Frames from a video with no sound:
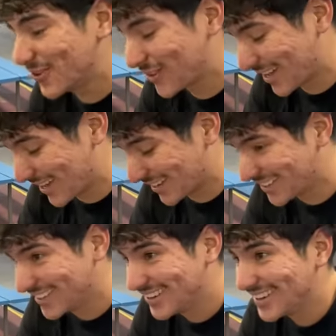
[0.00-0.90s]
Like,
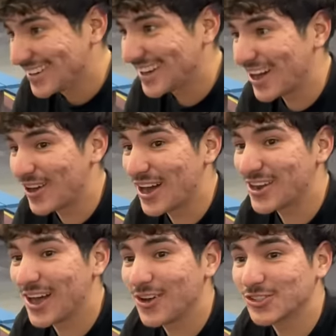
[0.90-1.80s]
I, I,
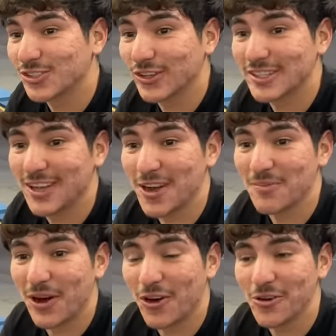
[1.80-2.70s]
I was okay talking
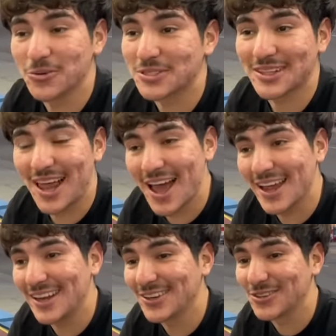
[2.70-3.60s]
about, oh, it was
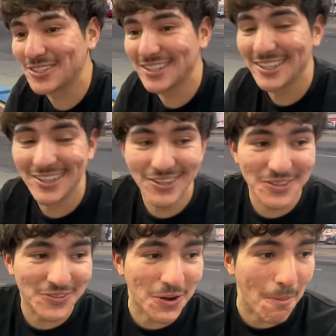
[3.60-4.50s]
light, it was little, it
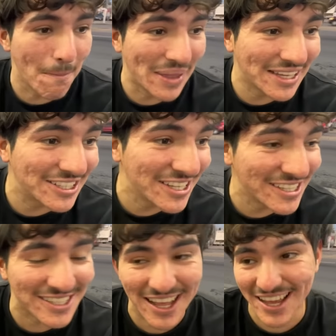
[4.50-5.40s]
was for
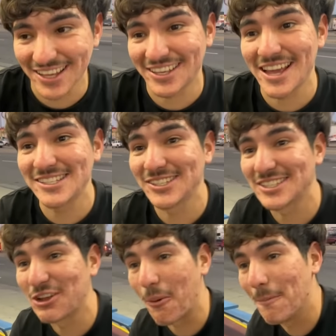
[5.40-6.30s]
bitches. Like, Casey's
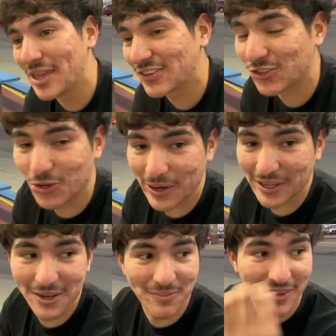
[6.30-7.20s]
little bitch for
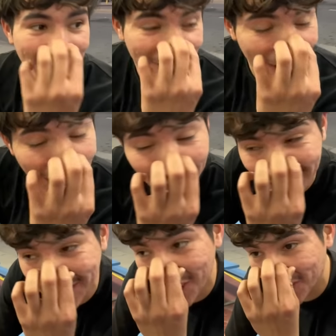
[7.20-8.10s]
throwing up, but
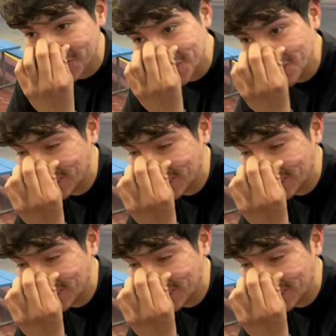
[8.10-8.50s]
fuck no, fool.